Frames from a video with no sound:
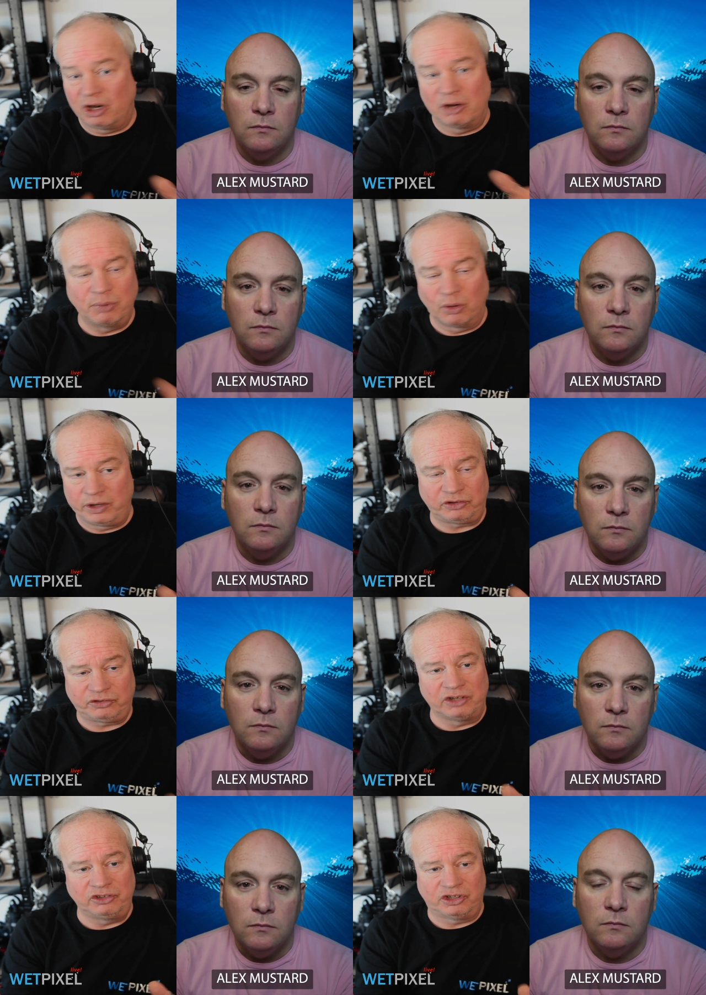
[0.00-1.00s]
Speaker 1: a dome port and
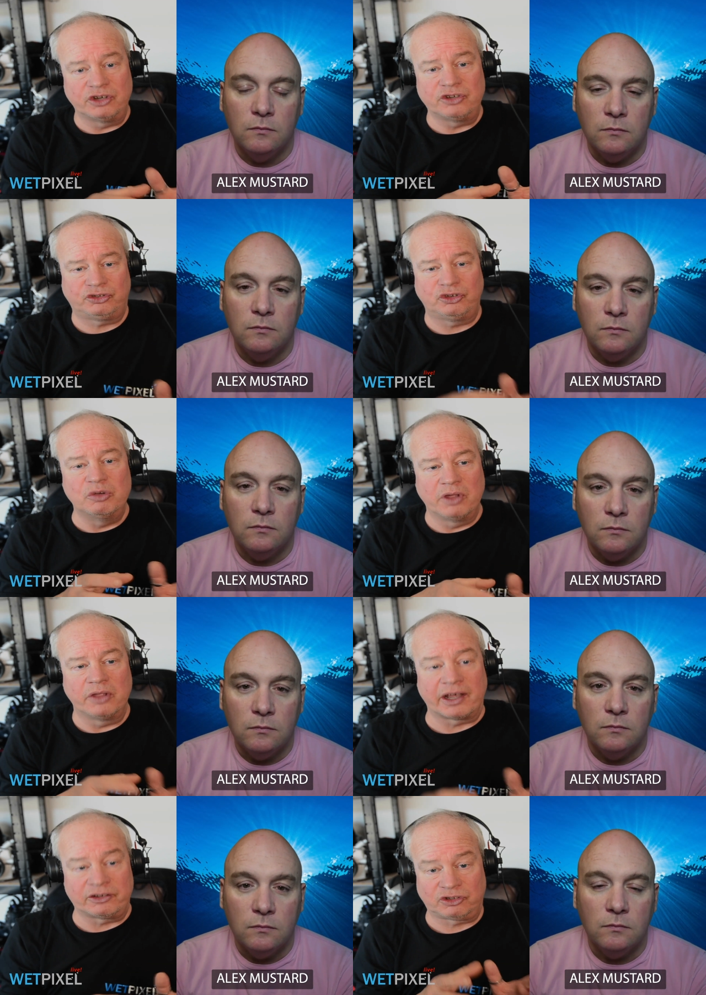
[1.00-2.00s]
extension and assume
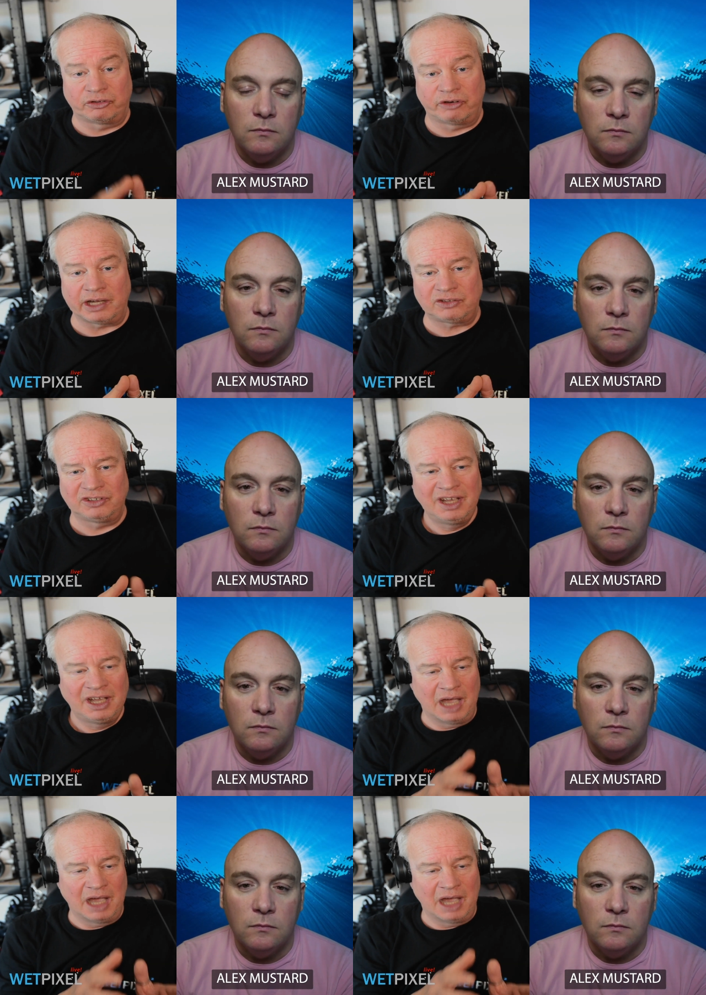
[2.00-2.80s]
that that's correct.